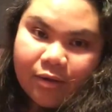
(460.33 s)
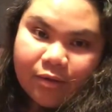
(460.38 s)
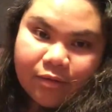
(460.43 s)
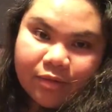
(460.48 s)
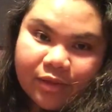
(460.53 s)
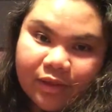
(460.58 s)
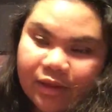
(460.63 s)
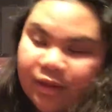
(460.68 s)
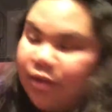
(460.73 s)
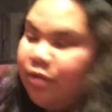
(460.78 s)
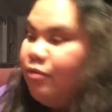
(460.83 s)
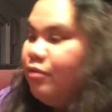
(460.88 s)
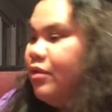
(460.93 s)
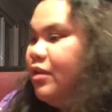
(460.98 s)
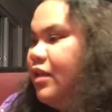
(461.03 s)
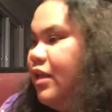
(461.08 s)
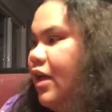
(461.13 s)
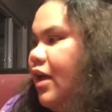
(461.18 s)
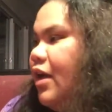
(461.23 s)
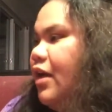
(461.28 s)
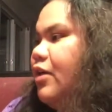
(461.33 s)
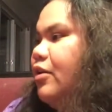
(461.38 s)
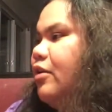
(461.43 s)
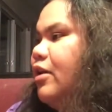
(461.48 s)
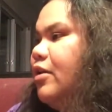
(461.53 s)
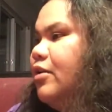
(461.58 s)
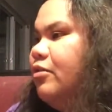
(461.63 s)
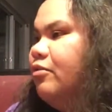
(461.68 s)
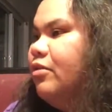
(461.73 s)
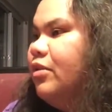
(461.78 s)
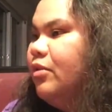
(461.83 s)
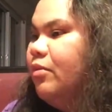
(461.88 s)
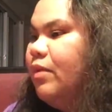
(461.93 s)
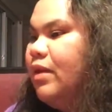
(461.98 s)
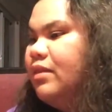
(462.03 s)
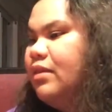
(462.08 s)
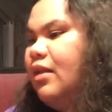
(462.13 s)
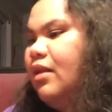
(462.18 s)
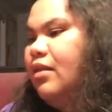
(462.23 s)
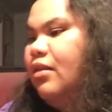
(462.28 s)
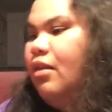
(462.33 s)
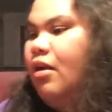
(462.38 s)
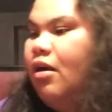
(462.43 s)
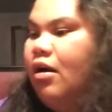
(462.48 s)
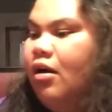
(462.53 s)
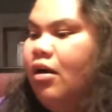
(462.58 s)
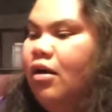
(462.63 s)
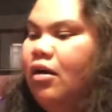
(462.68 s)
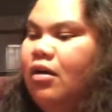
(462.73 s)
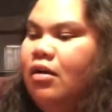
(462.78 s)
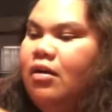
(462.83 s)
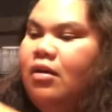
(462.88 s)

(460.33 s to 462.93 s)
don't think you can really wait that long